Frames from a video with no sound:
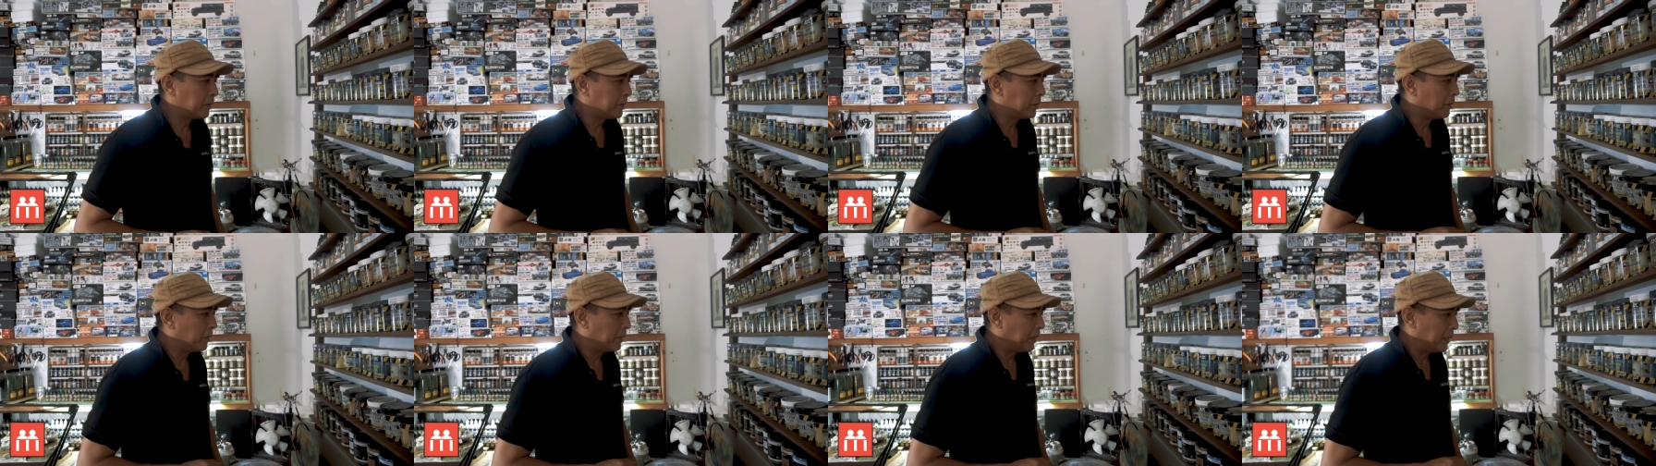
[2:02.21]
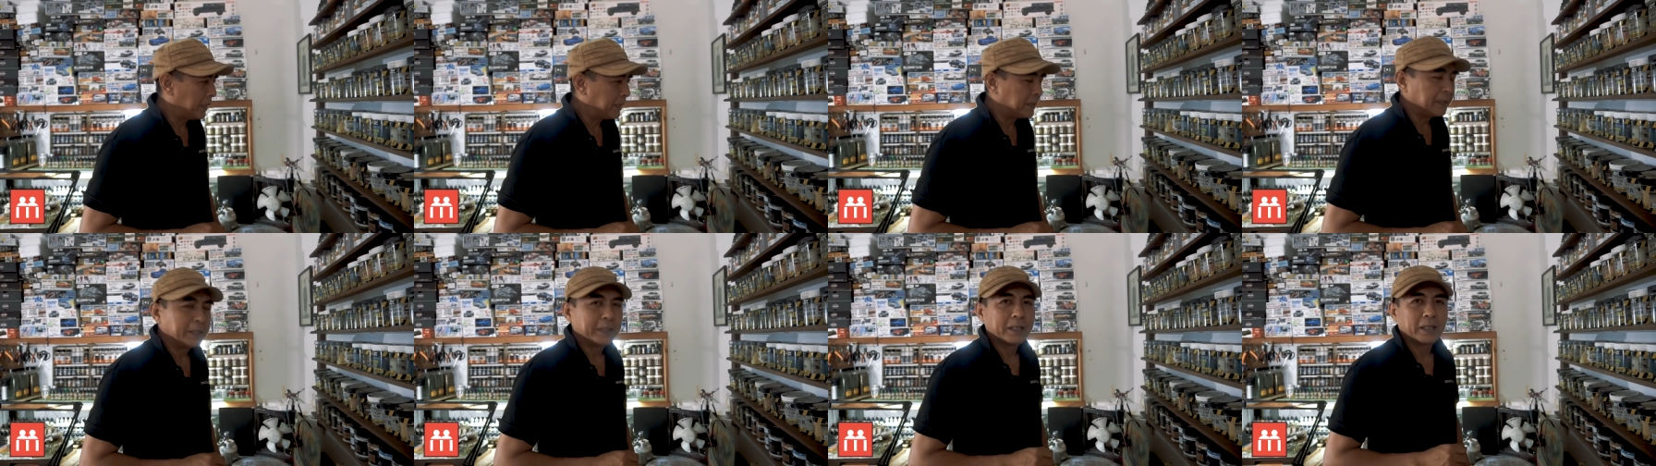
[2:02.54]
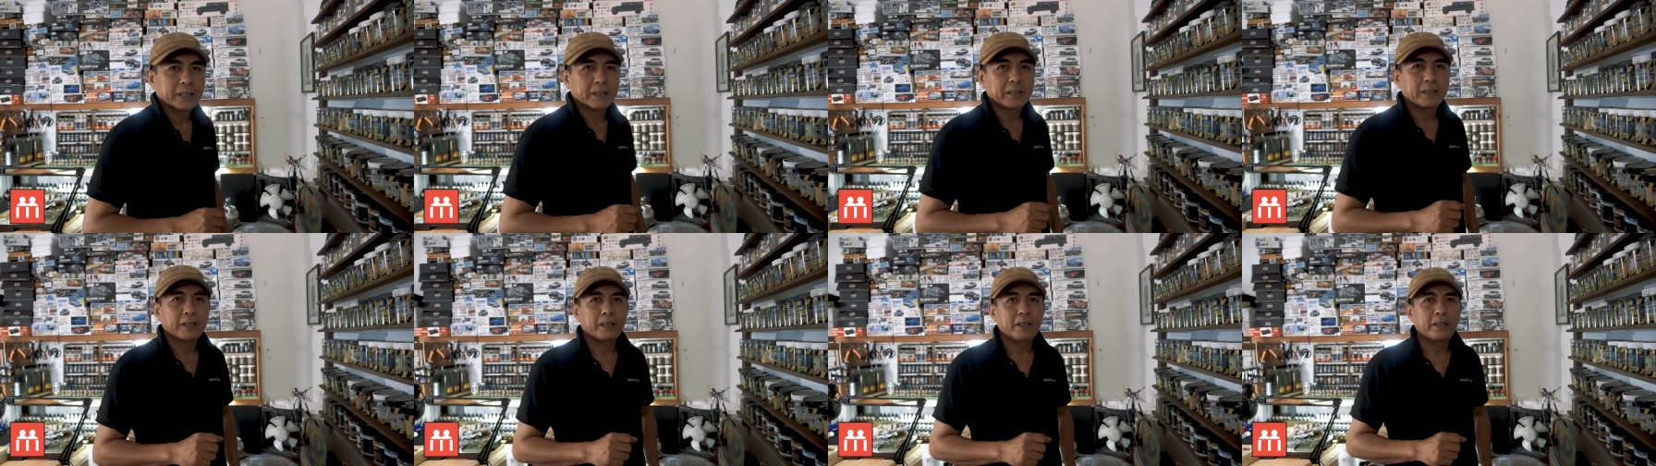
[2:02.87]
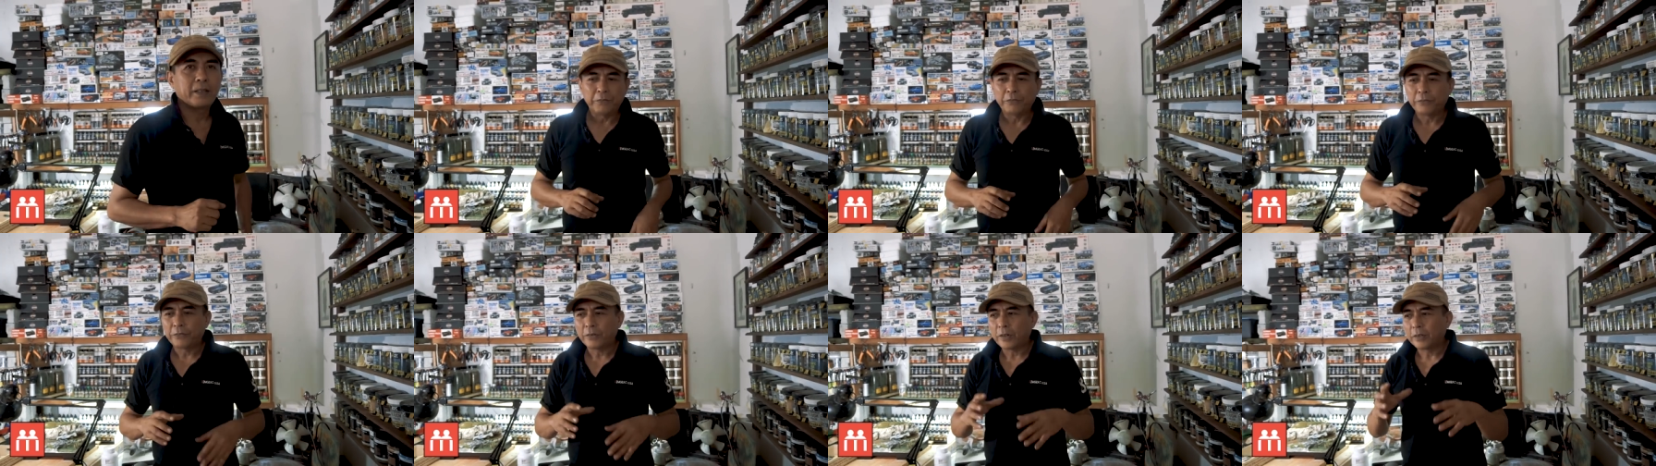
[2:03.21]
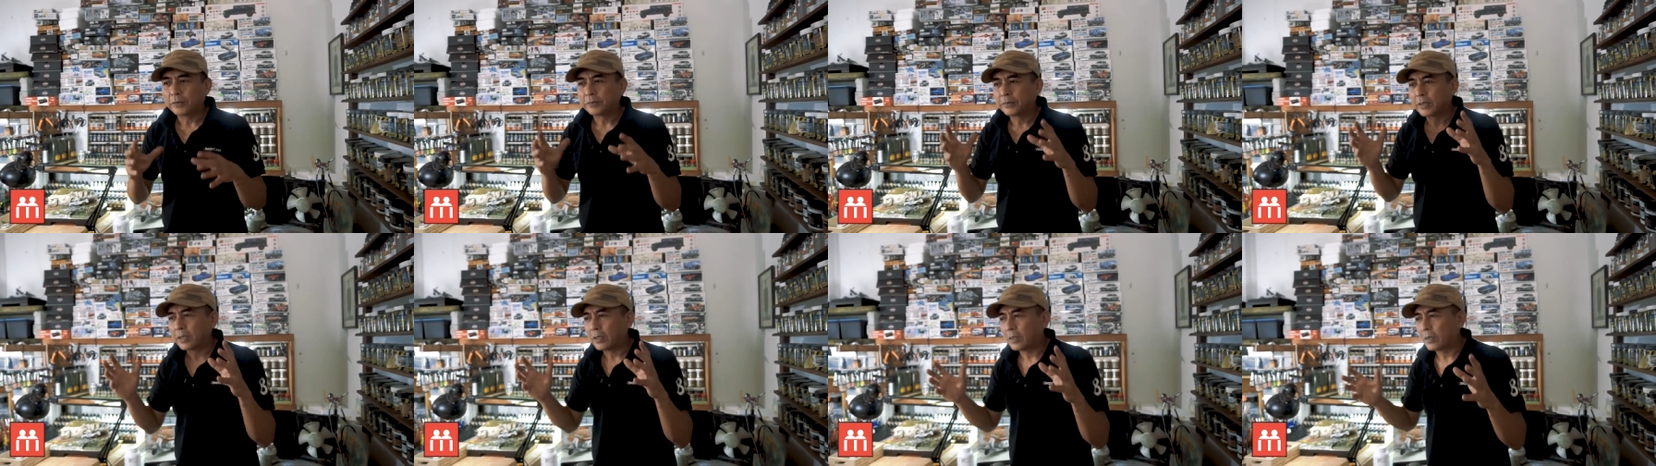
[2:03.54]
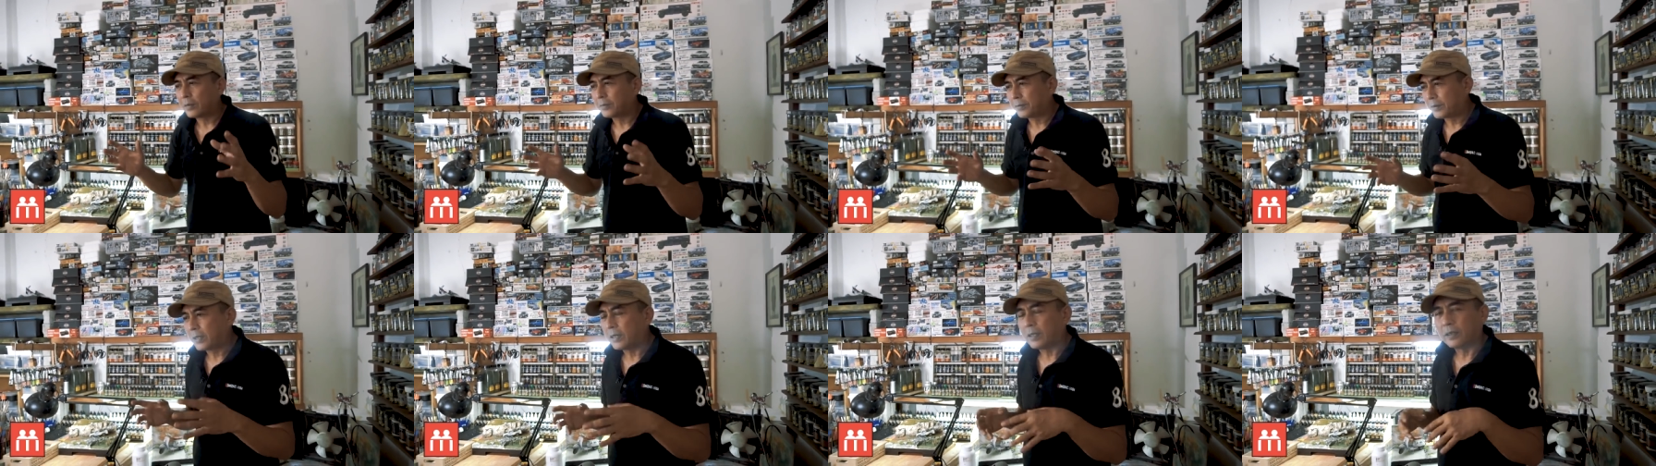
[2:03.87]
is not easy actually. It involves a lot
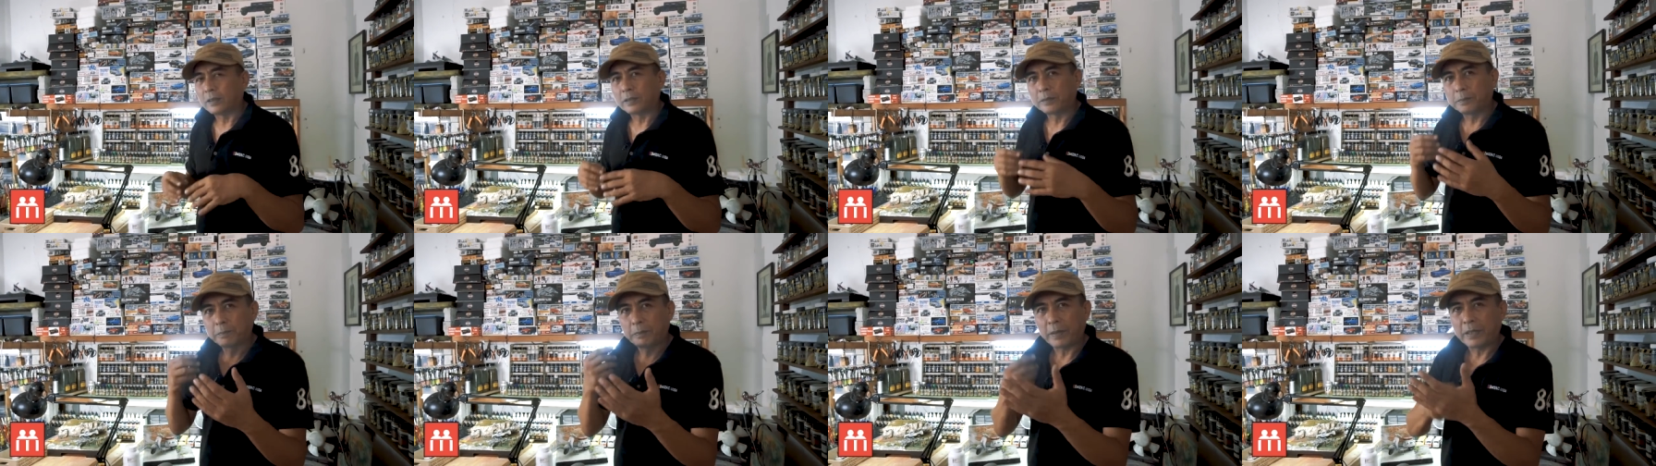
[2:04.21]
of skills,